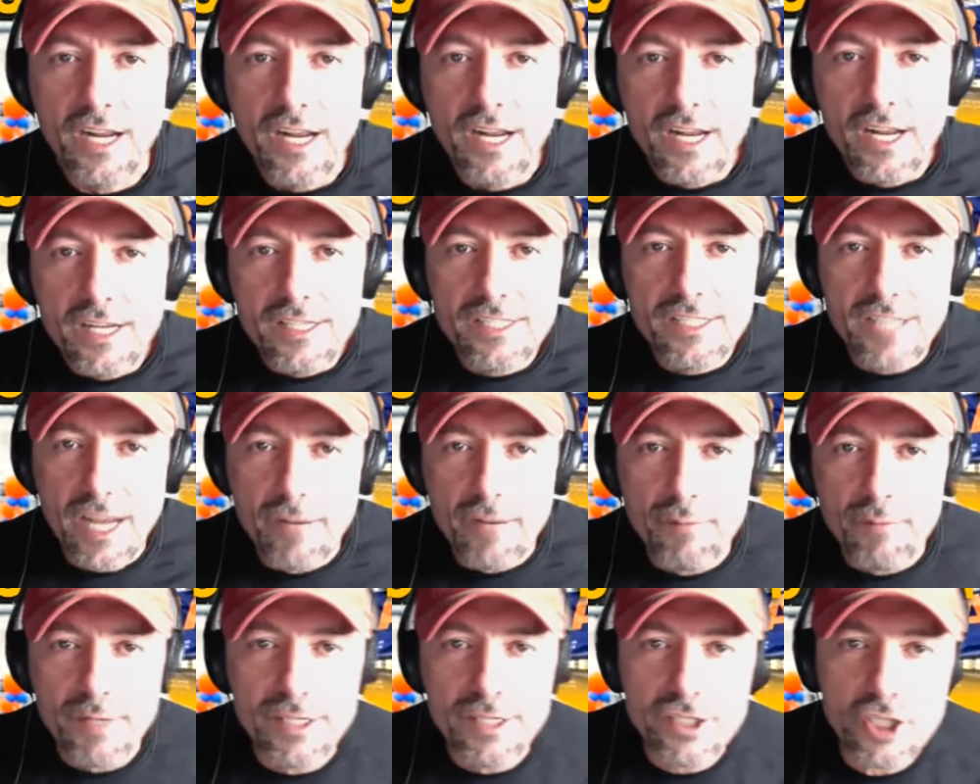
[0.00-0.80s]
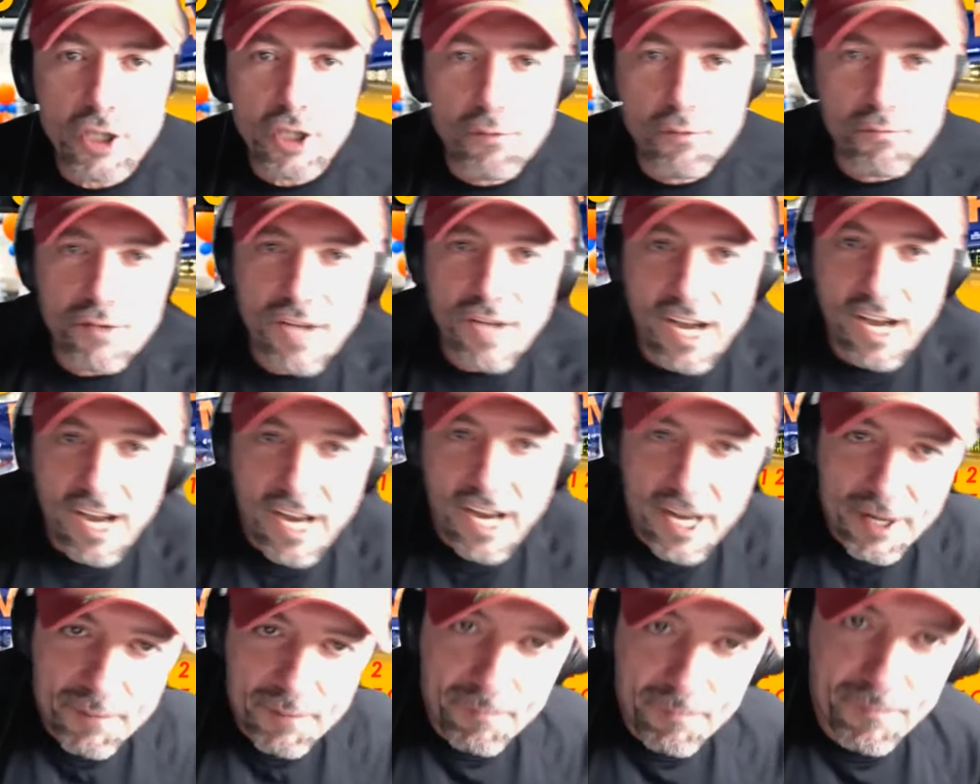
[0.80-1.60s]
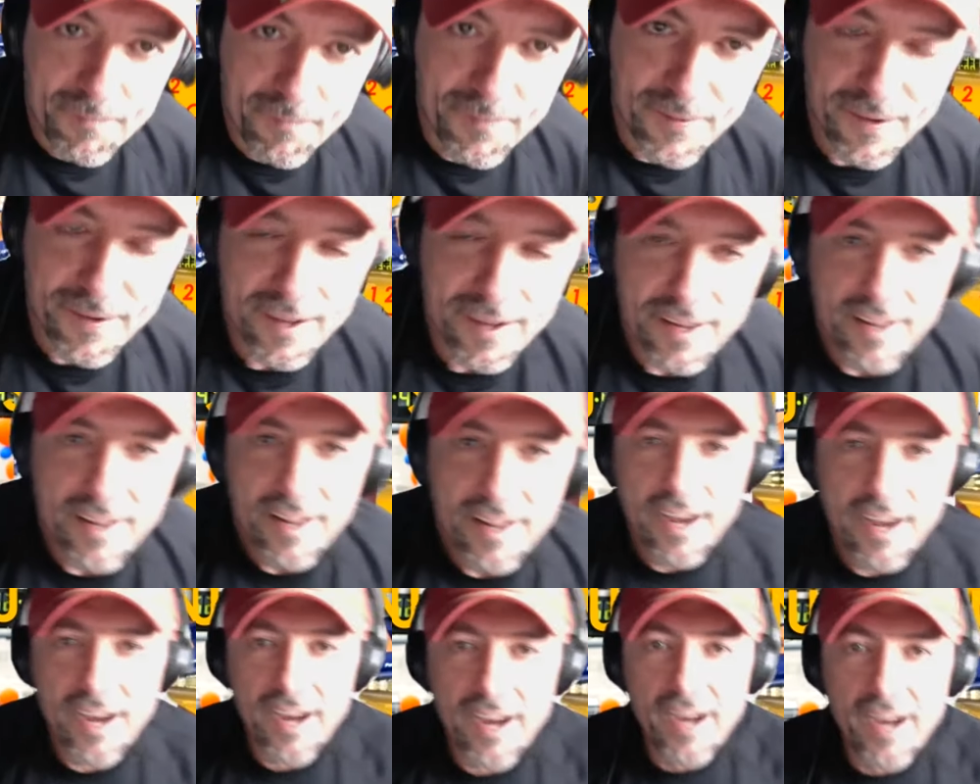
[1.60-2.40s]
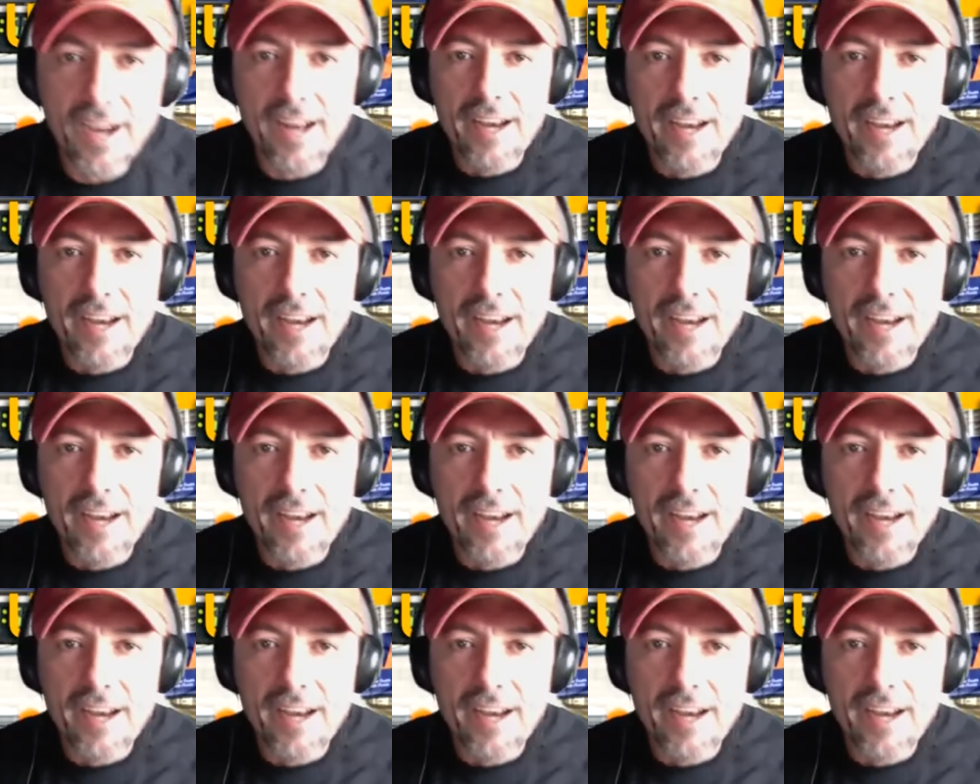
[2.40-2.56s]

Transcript: saving some time. And